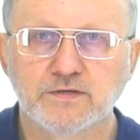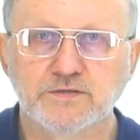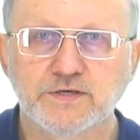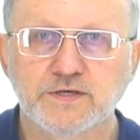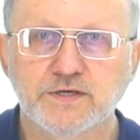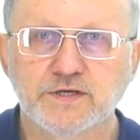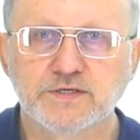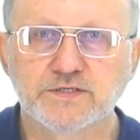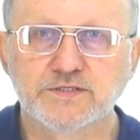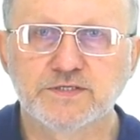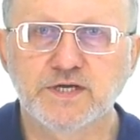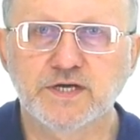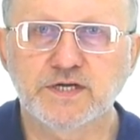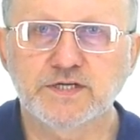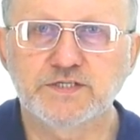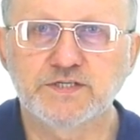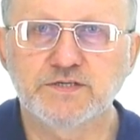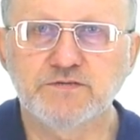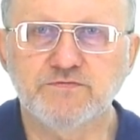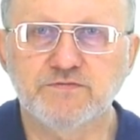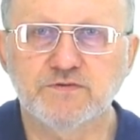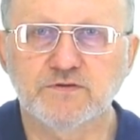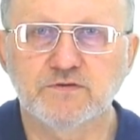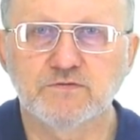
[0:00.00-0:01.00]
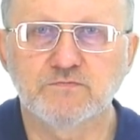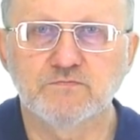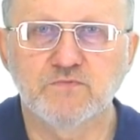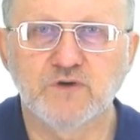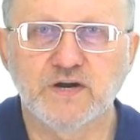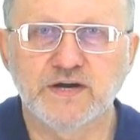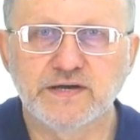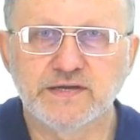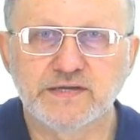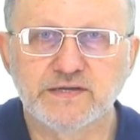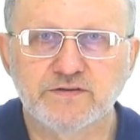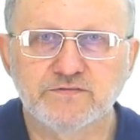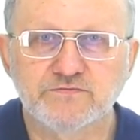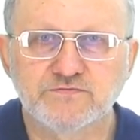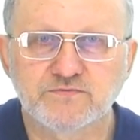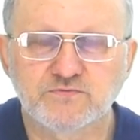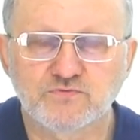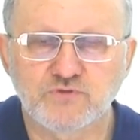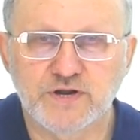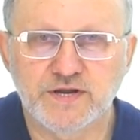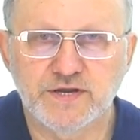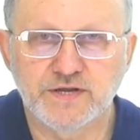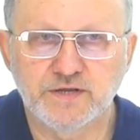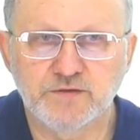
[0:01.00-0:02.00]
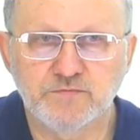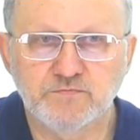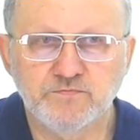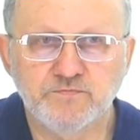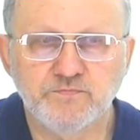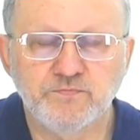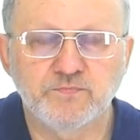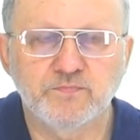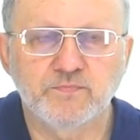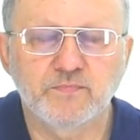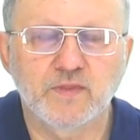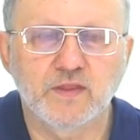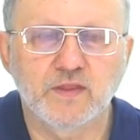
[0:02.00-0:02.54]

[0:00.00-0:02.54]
The conductive wire frame